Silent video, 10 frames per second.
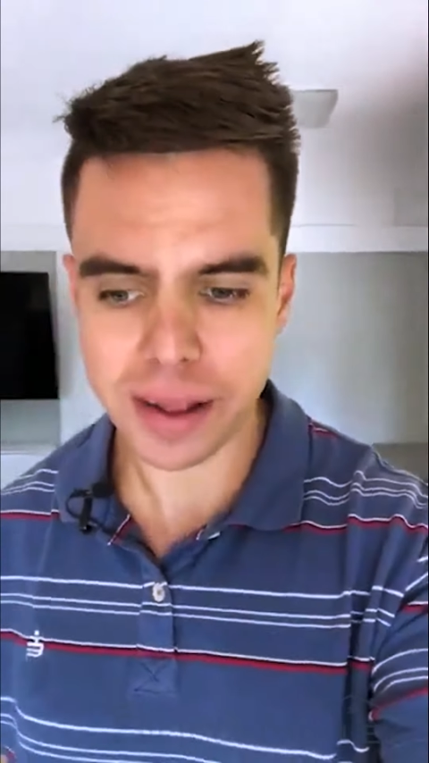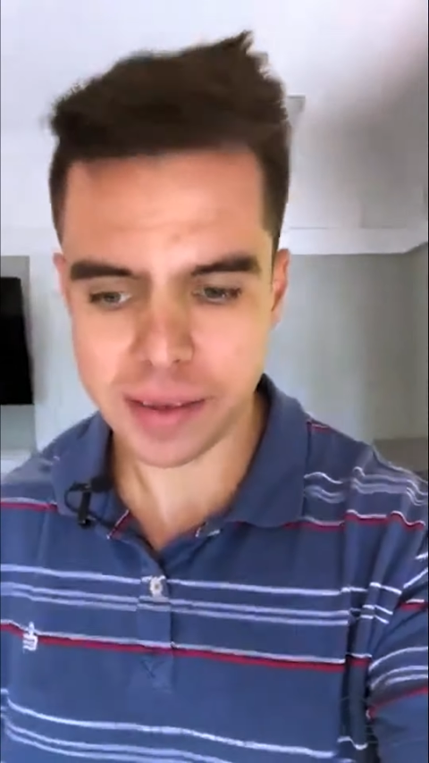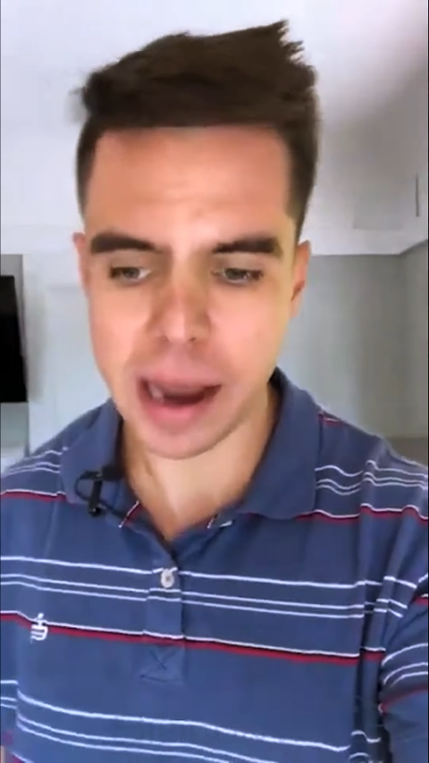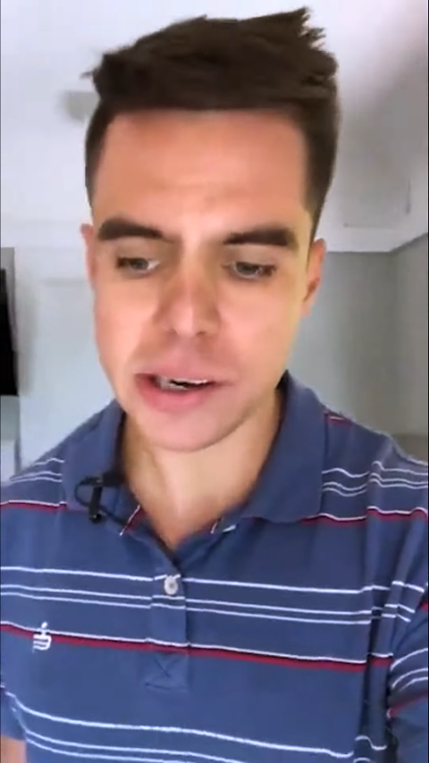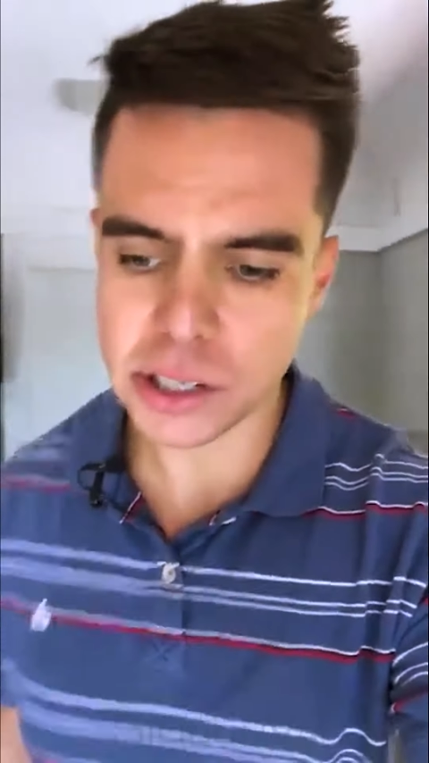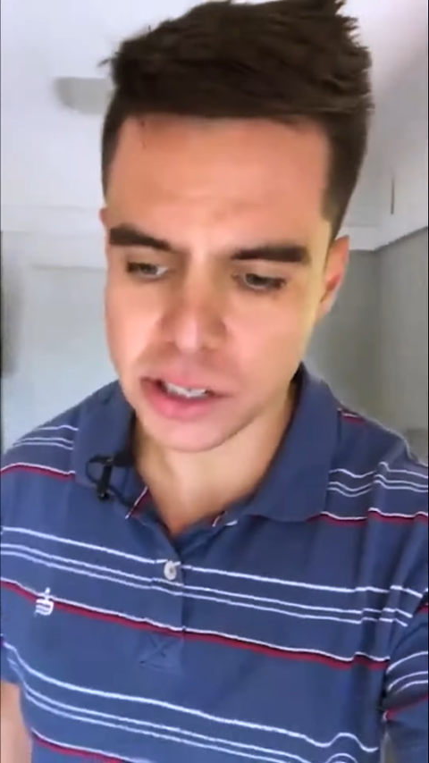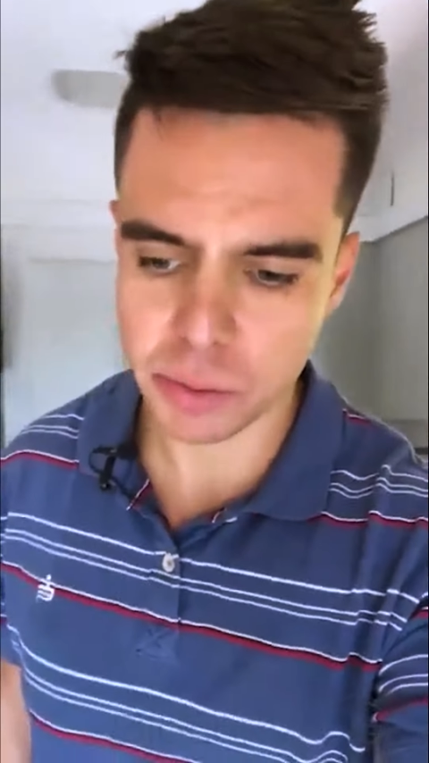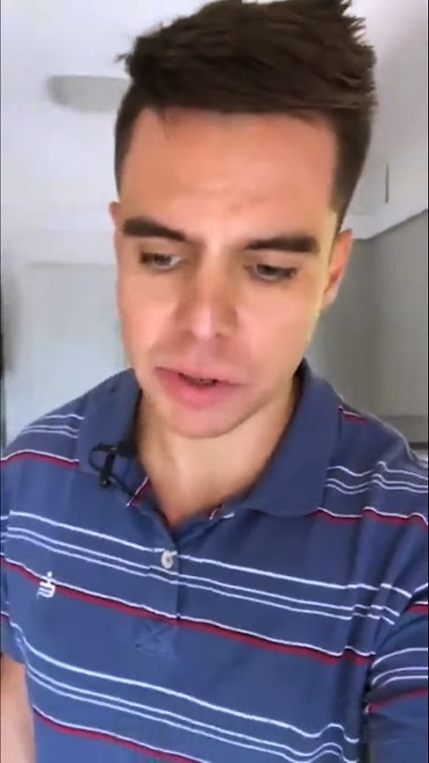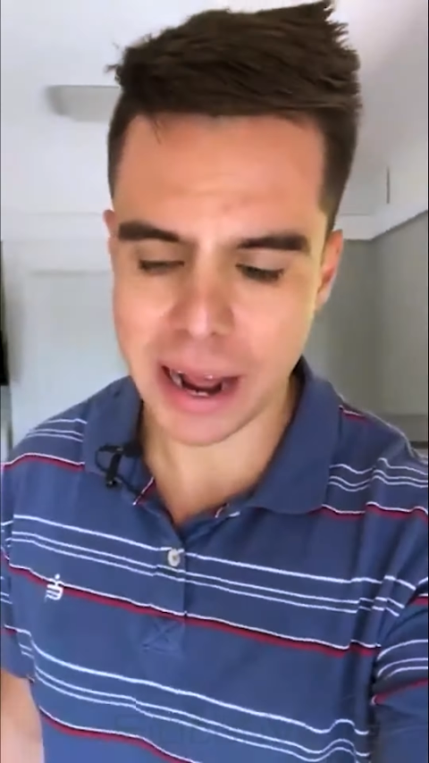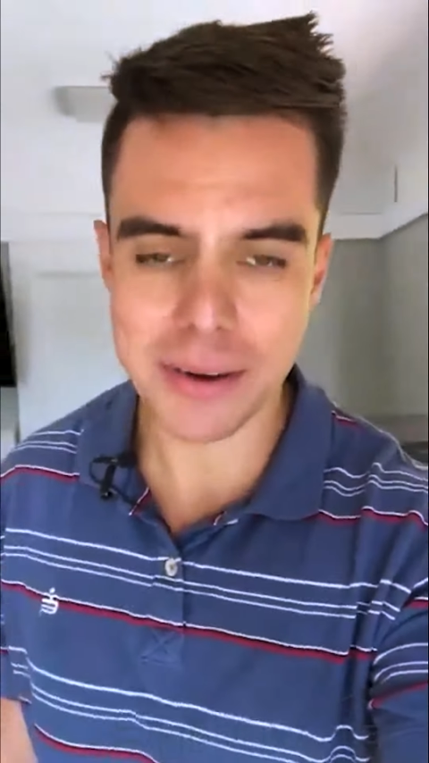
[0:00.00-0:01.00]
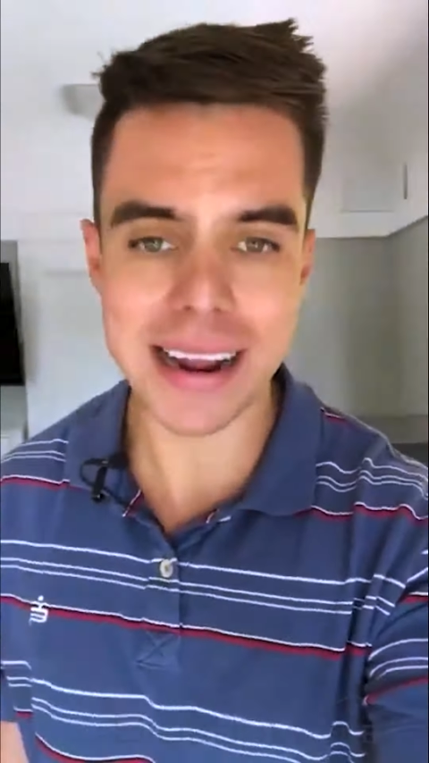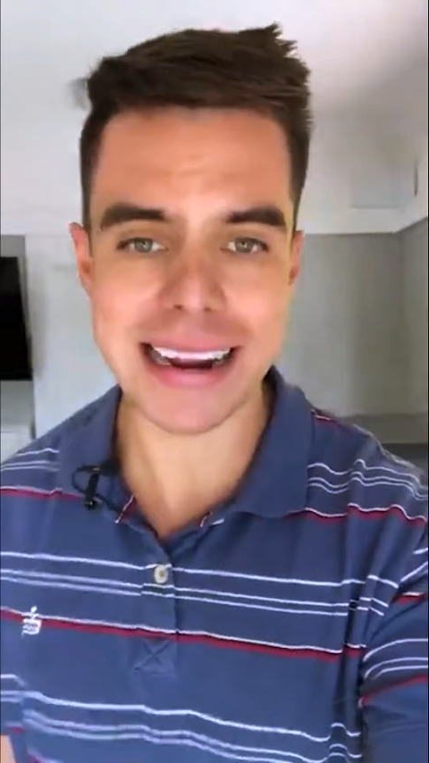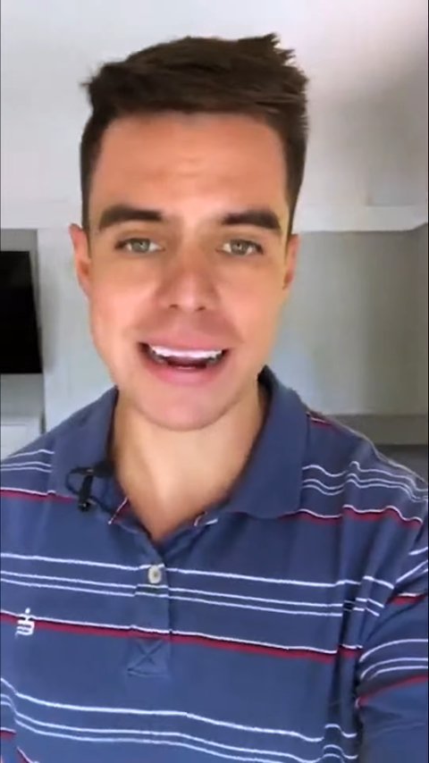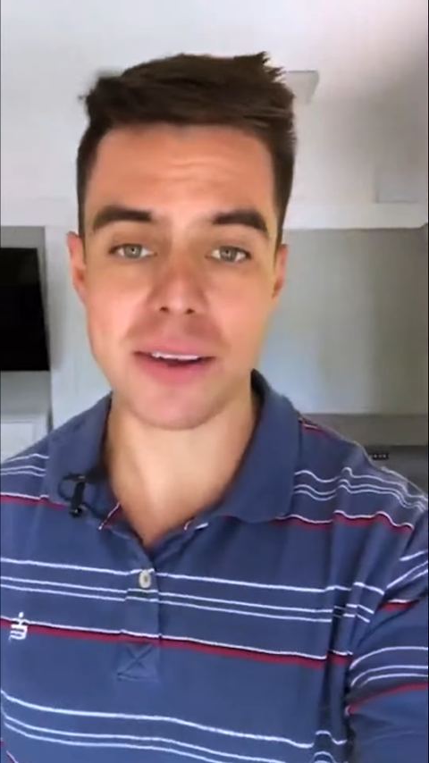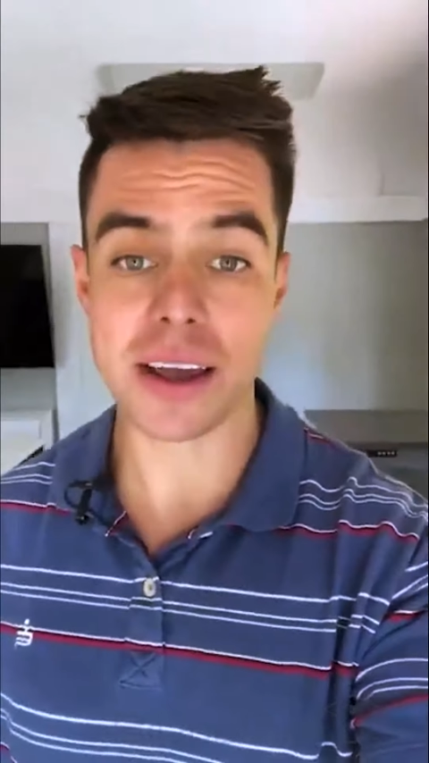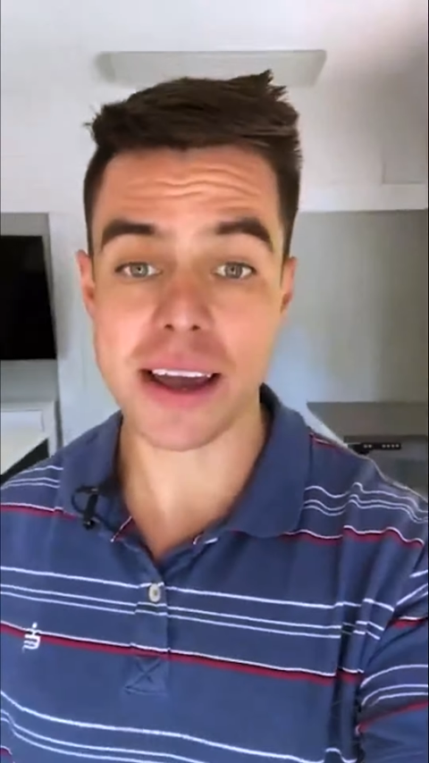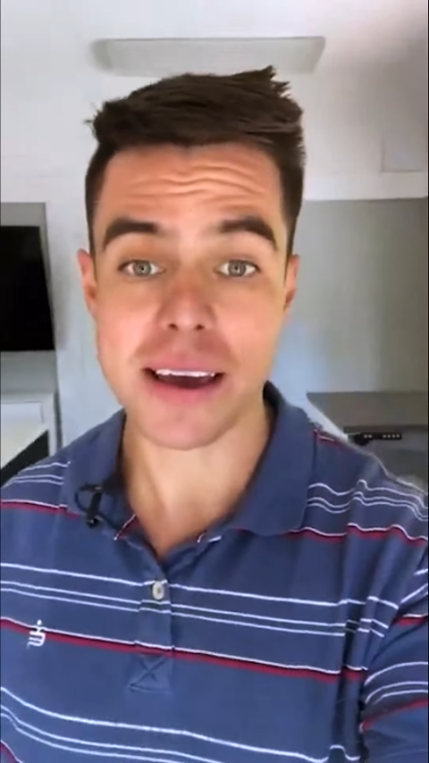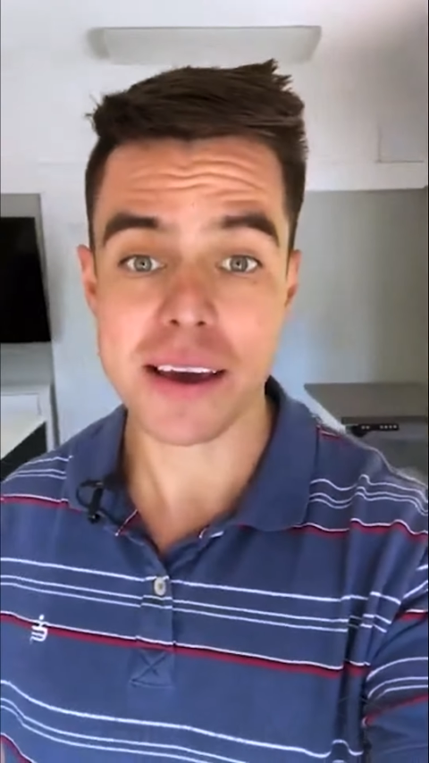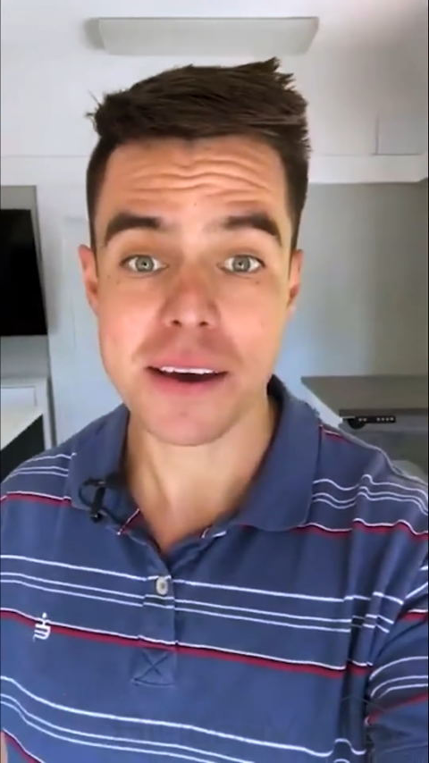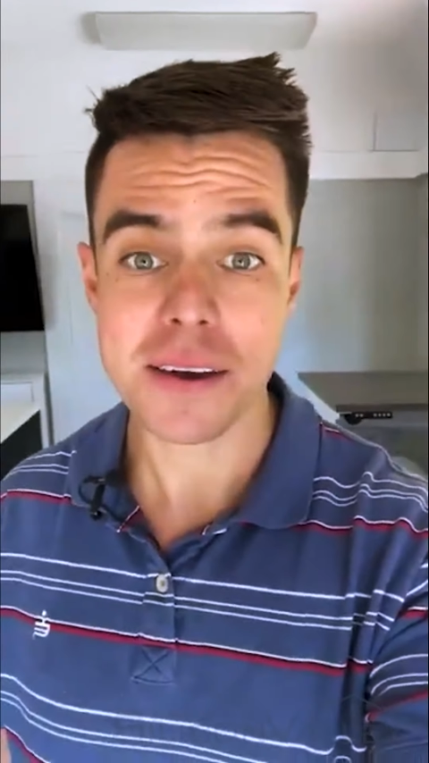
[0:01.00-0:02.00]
transactions were down nearly